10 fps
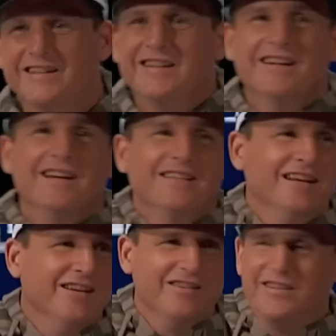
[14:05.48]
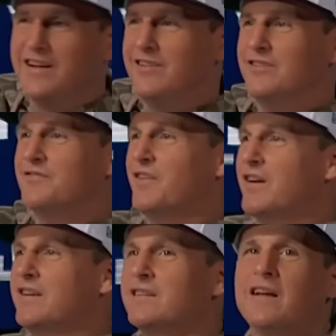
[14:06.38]
and, and like now, now you're
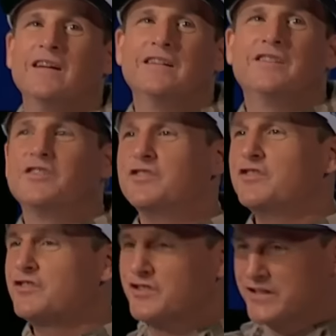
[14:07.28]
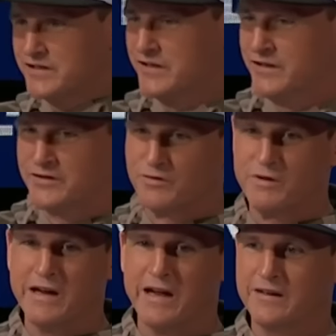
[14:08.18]
like you're you're such an
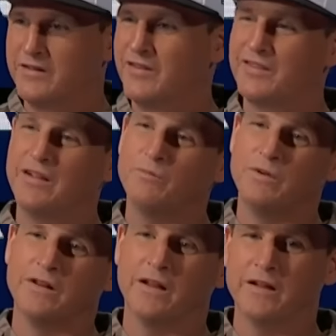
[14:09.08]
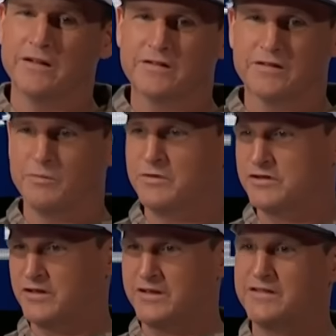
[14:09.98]
underreactor that then when like someone's
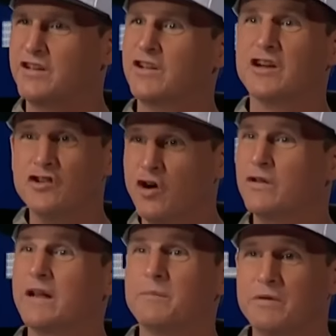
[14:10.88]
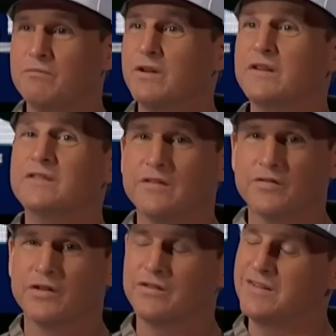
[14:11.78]
trying to tell you like, no, that'd be really
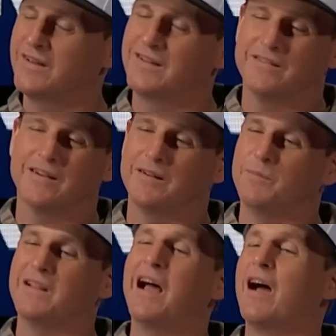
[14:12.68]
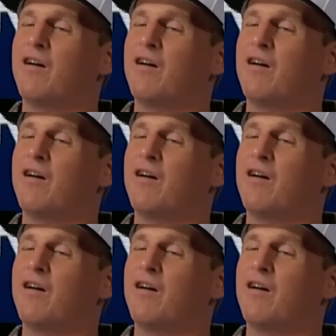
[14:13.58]
difficult. Nah, it's not gonna be that